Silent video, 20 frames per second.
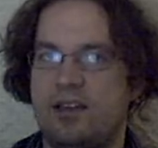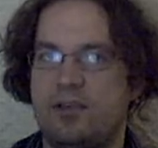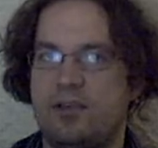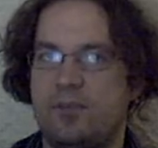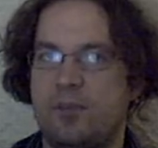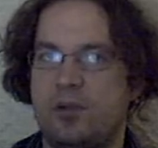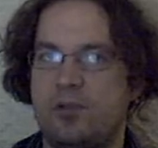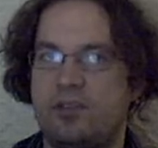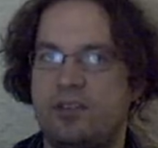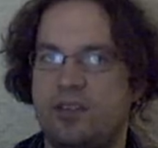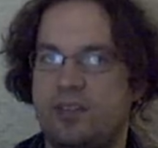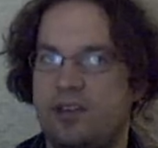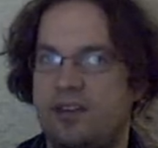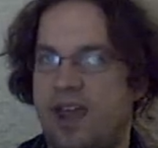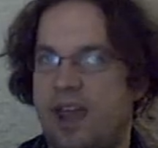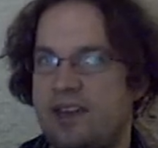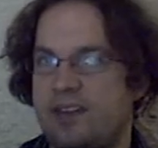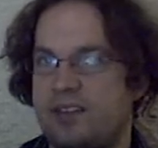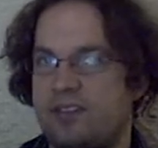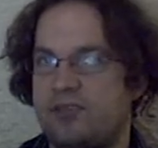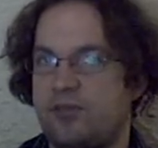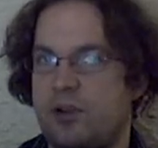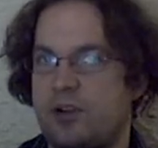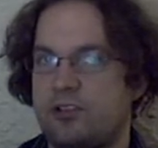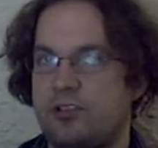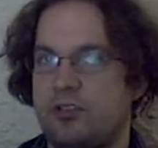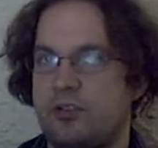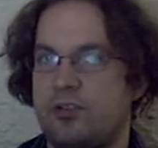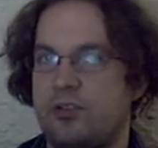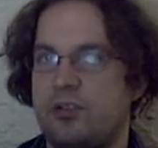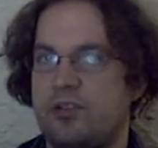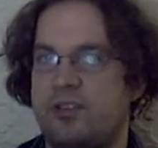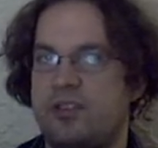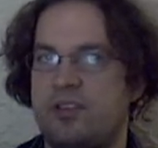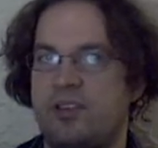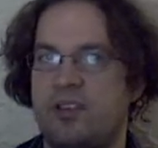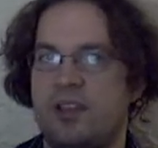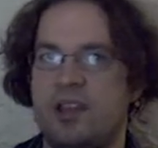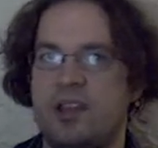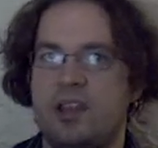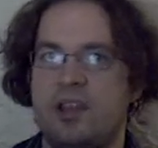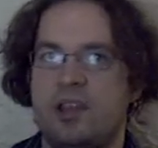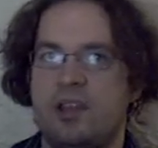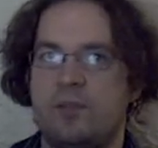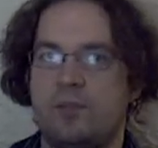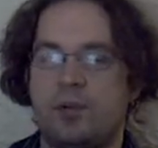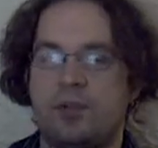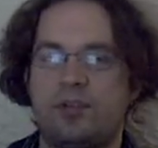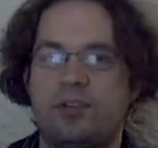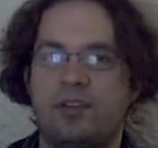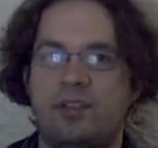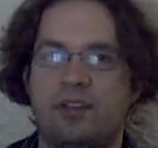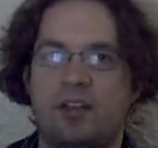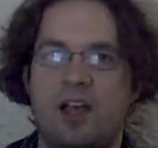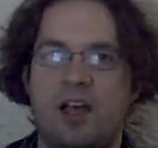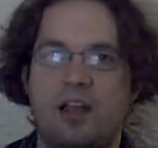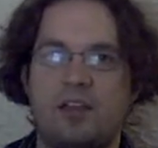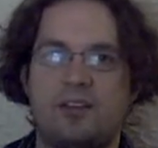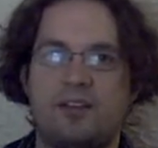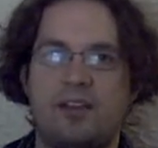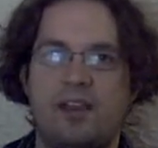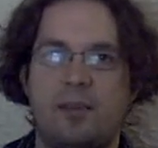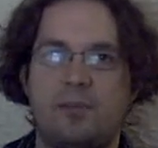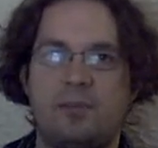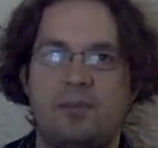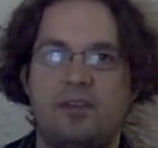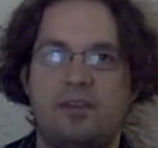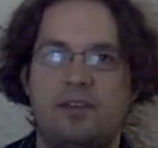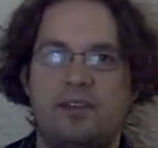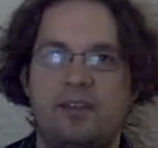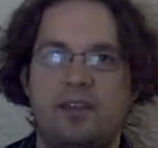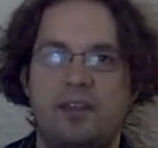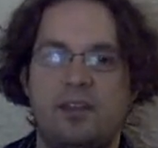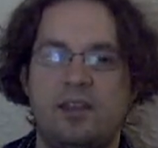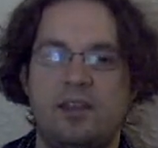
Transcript: Most of the data structures, most of the concepts.